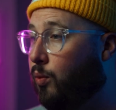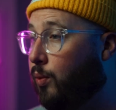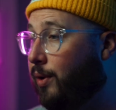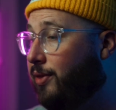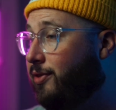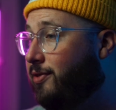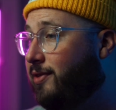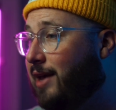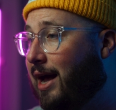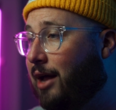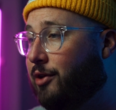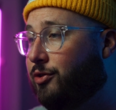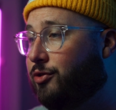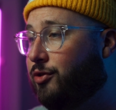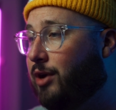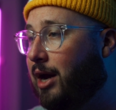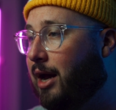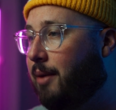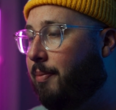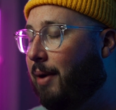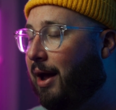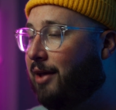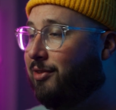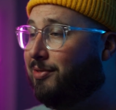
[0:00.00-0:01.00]
With
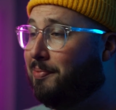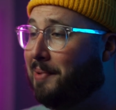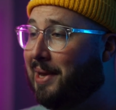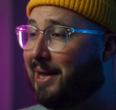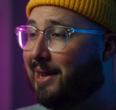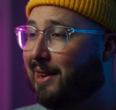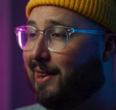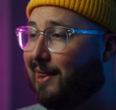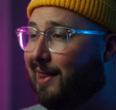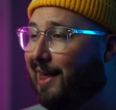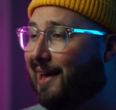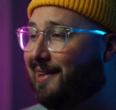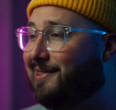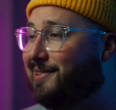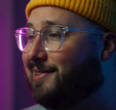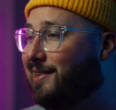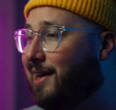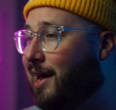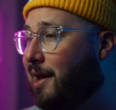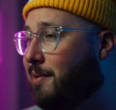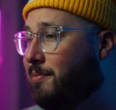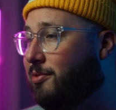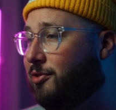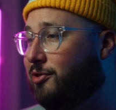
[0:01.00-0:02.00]
Soundstripe, I spend
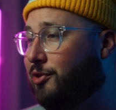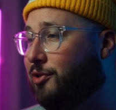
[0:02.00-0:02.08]
less time